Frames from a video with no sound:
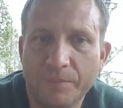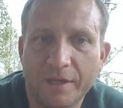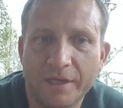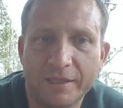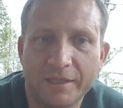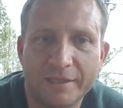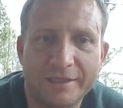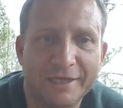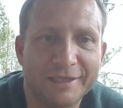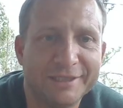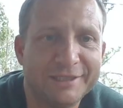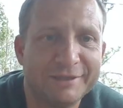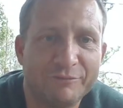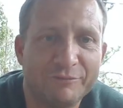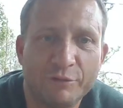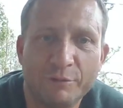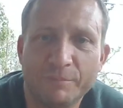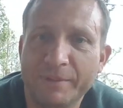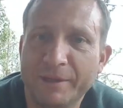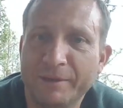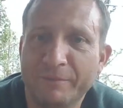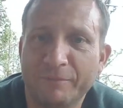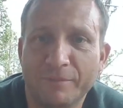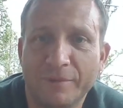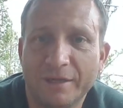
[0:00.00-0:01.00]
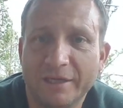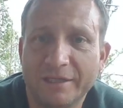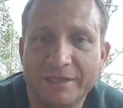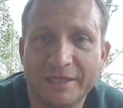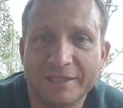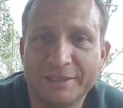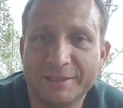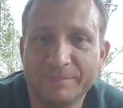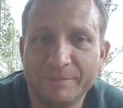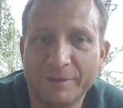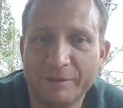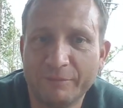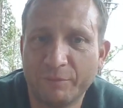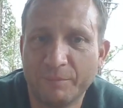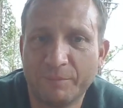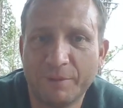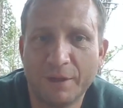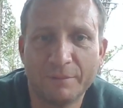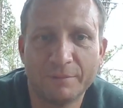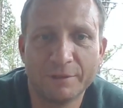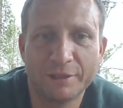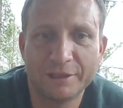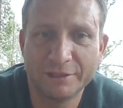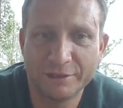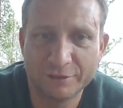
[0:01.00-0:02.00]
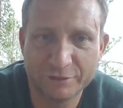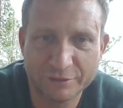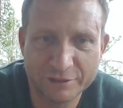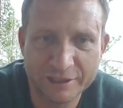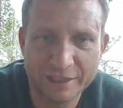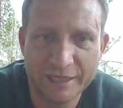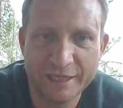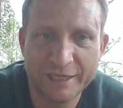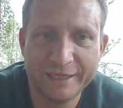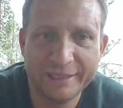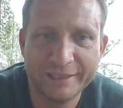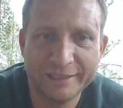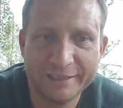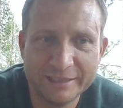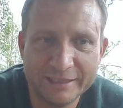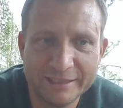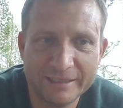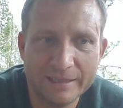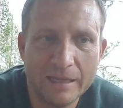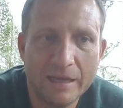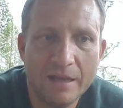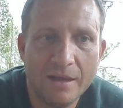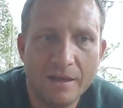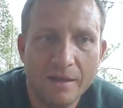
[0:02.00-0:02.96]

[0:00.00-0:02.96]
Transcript: it doesn't mean Republicans are saints.